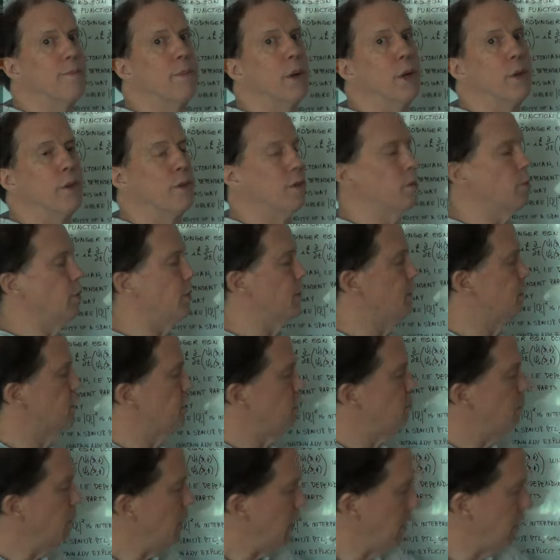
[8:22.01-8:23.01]
both with
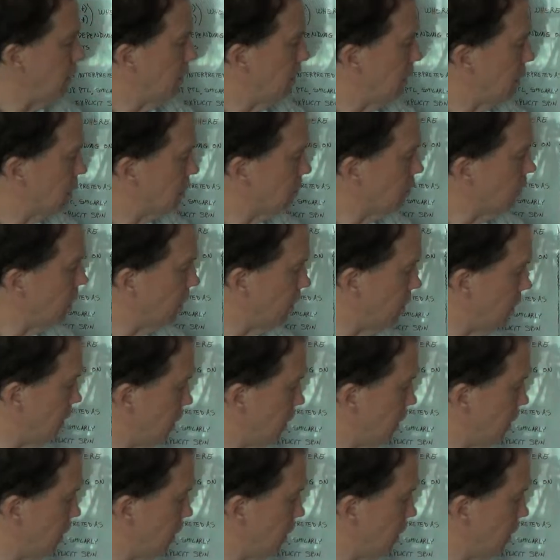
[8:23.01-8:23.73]
spin, S1 and